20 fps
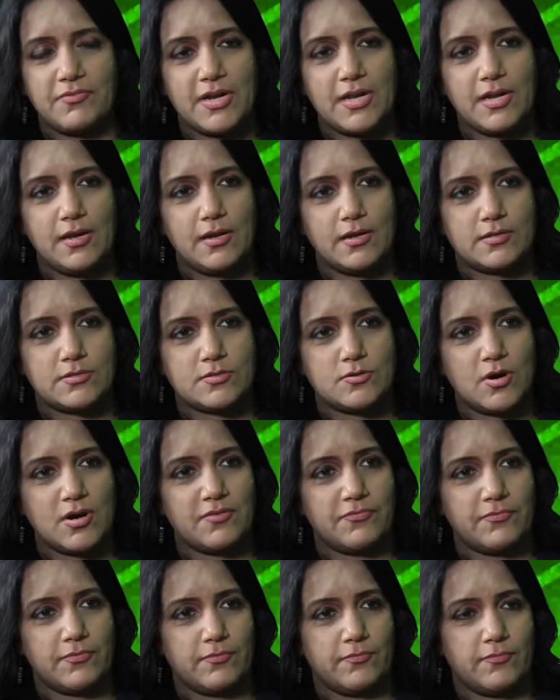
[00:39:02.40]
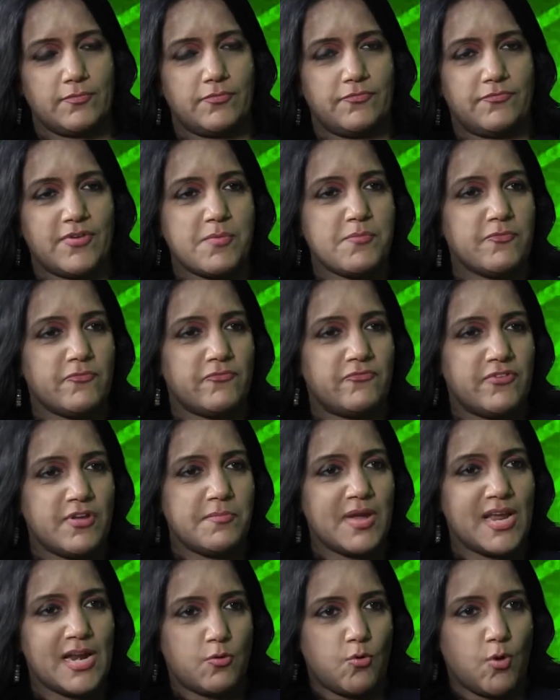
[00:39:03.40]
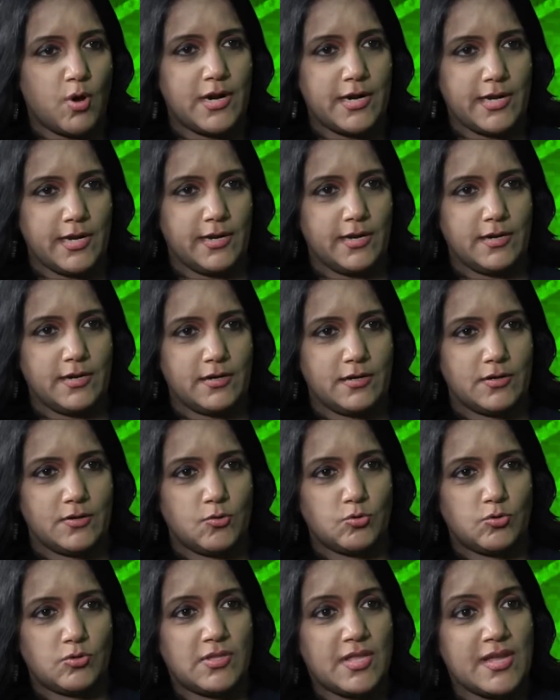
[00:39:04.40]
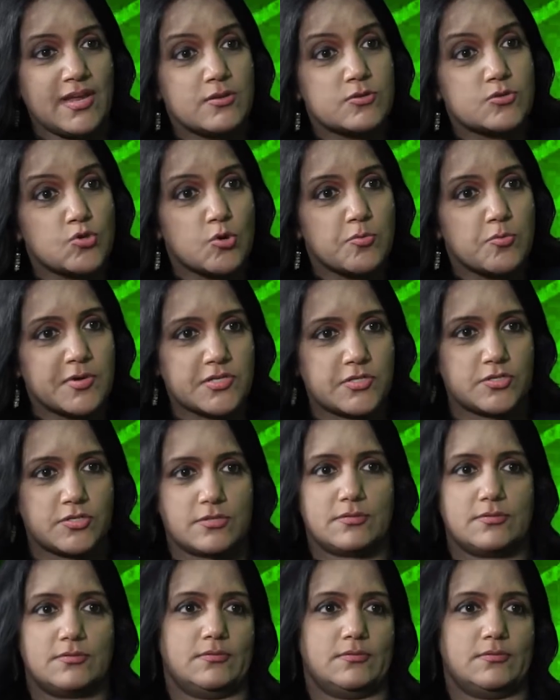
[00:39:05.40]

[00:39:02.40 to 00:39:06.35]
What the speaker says: a female quality to think so much.